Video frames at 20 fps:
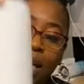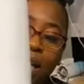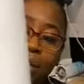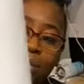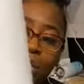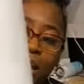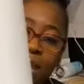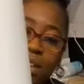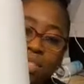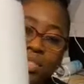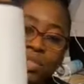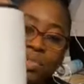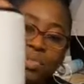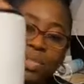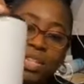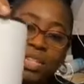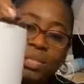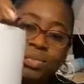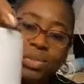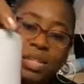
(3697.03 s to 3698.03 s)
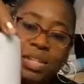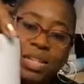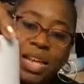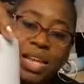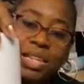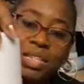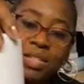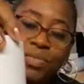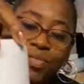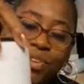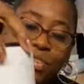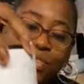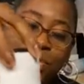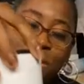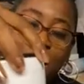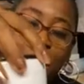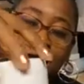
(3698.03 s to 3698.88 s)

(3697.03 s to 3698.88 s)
I might do this one next for you